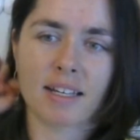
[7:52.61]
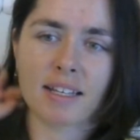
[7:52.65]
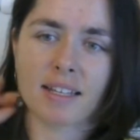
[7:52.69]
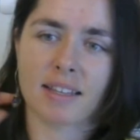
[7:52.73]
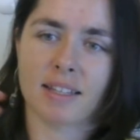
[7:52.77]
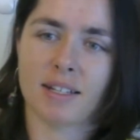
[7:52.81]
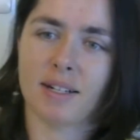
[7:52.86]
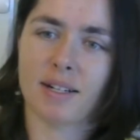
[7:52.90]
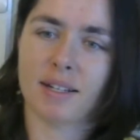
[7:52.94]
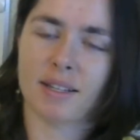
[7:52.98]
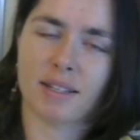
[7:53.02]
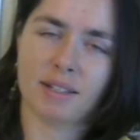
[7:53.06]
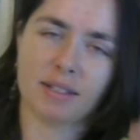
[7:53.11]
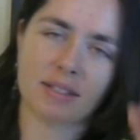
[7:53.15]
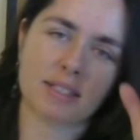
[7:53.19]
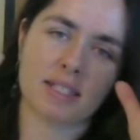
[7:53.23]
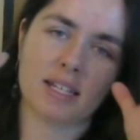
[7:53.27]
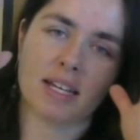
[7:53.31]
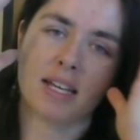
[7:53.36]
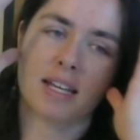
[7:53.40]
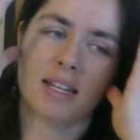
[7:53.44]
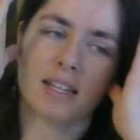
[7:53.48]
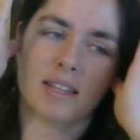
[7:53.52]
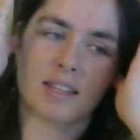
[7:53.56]
they're
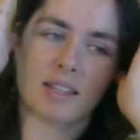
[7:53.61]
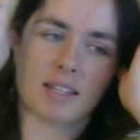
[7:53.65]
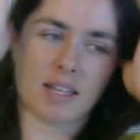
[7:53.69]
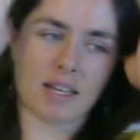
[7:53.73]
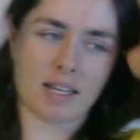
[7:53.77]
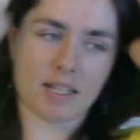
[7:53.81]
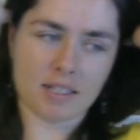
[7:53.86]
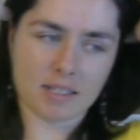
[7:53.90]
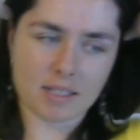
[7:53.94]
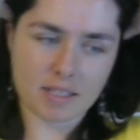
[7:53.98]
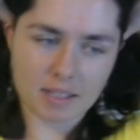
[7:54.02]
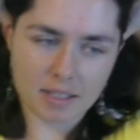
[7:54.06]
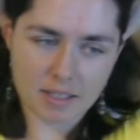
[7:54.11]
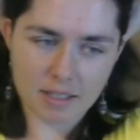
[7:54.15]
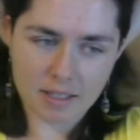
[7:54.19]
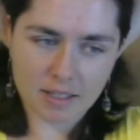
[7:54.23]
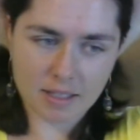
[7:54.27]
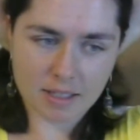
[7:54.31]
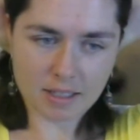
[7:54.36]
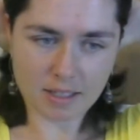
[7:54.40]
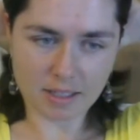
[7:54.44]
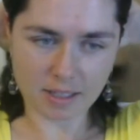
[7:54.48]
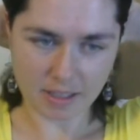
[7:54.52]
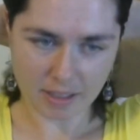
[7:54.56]
saying that,
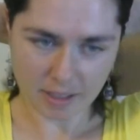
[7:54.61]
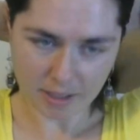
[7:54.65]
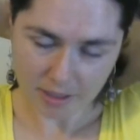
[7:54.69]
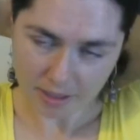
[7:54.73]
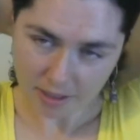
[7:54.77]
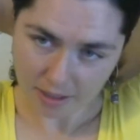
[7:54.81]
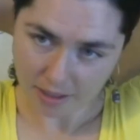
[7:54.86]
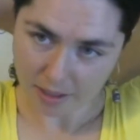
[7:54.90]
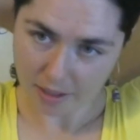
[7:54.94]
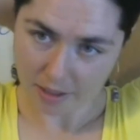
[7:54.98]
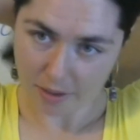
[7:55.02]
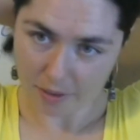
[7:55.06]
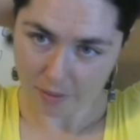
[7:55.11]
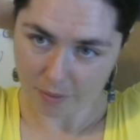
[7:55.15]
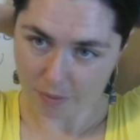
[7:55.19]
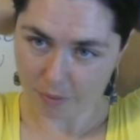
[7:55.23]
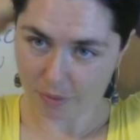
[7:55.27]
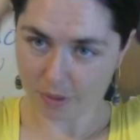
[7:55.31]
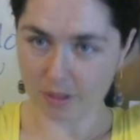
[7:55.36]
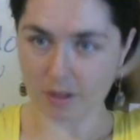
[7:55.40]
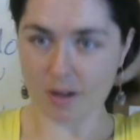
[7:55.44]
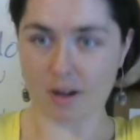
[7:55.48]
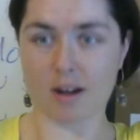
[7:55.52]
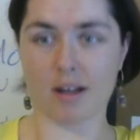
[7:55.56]

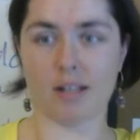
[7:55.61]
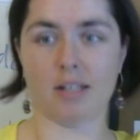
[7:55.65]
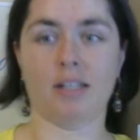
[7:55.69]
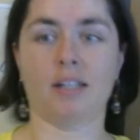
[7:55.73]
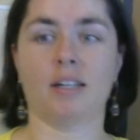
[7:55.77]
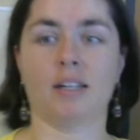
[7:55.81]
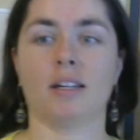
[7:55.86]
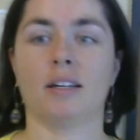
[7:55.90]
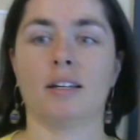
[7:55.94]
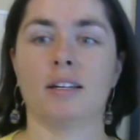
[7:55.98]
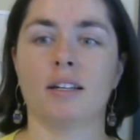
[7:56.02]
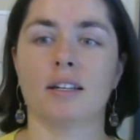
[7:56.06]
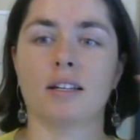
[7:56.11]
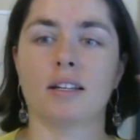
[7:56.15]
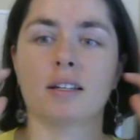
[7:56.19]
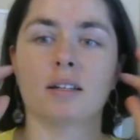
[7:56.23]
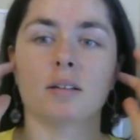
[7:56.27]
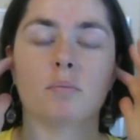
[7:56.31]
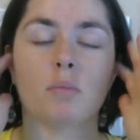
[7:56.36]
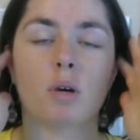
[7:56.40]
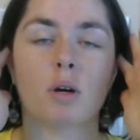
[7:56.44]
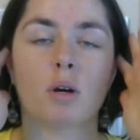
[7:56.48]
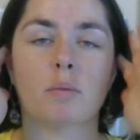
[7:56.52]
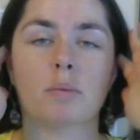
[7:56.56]
we're not,
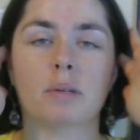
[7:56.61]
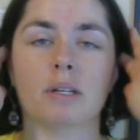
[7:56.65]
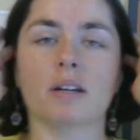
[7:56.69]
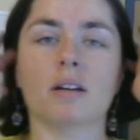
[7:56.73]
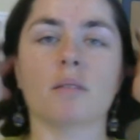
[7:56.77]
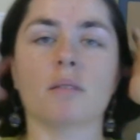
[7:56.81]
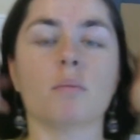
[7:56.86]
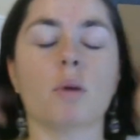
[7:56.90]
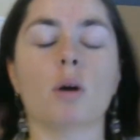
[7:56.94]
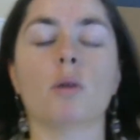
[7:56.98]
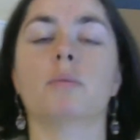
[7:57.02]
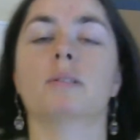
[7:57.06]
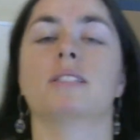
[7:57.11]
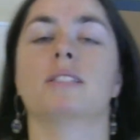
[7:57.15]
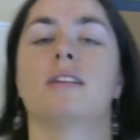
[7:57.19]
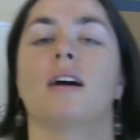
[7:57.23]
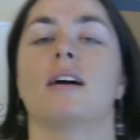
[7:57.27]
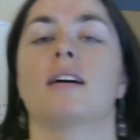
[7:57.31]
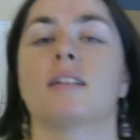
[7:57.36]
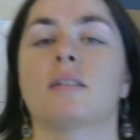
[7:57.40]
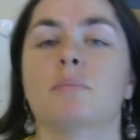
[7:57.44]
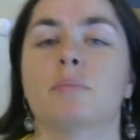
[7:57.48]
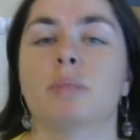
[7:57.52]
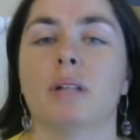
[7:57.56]
MOBE is
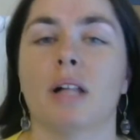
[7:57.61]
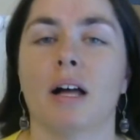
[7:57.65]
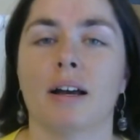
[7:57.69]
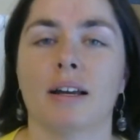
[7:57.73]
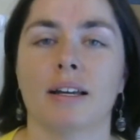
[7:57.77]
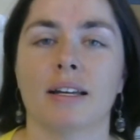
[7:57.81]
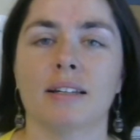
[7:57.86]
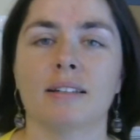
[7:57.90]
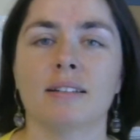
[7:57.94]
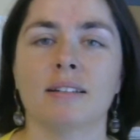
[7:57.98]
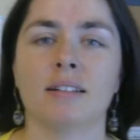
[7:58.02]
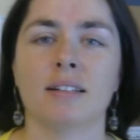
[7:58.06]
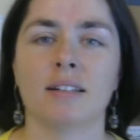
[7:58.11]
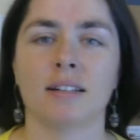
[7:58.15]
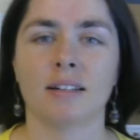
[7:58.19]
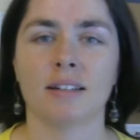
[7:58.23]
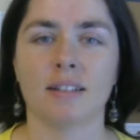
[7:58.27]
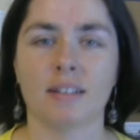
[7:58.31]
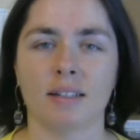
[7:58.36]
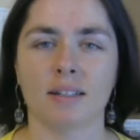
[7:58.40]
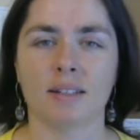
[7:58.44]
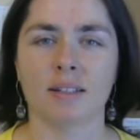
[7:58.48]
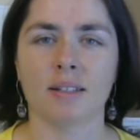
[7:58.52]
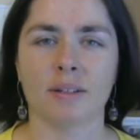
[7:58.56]
not complying,
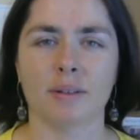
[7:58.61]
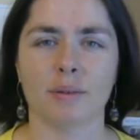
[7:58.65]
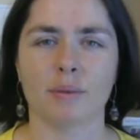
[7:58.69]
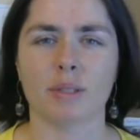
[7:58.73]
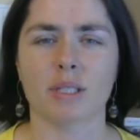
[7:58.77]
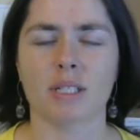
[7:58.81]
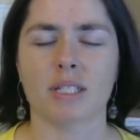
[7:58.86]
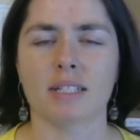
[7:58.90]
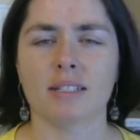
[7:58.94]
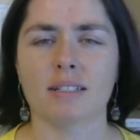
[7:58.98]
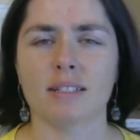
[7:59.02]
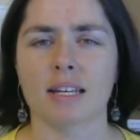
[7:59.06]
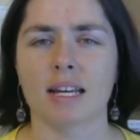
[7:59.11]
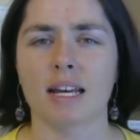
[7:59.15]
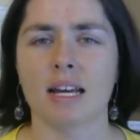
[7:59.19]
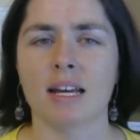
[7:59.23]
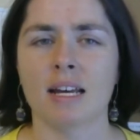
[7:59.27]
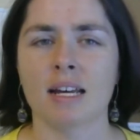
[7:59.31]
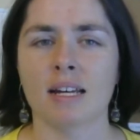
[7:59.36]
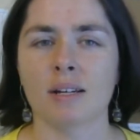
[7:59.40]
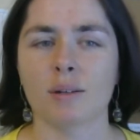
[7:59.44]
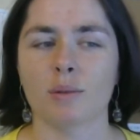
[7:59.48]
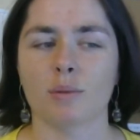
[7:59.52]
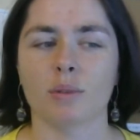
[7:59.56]
which is
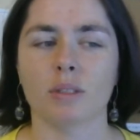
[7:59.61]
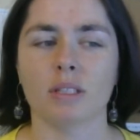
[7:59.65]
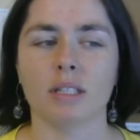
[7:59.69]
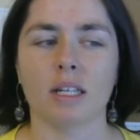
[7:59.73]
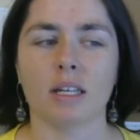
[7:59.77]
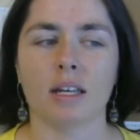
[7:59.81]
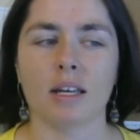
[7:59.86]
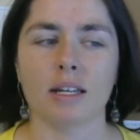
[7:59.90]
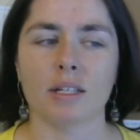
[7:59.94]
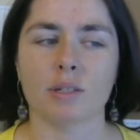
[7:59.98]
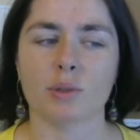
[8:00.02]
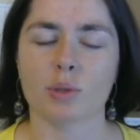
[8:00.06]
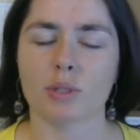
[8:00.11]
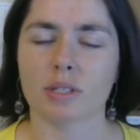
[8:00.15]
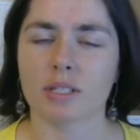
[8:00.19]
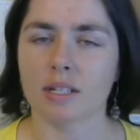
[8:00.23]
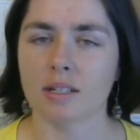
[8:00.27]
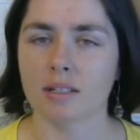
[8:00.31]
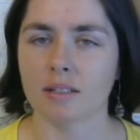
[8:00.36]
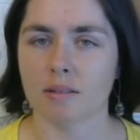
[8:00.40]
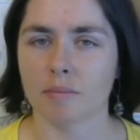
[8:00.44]
really interesting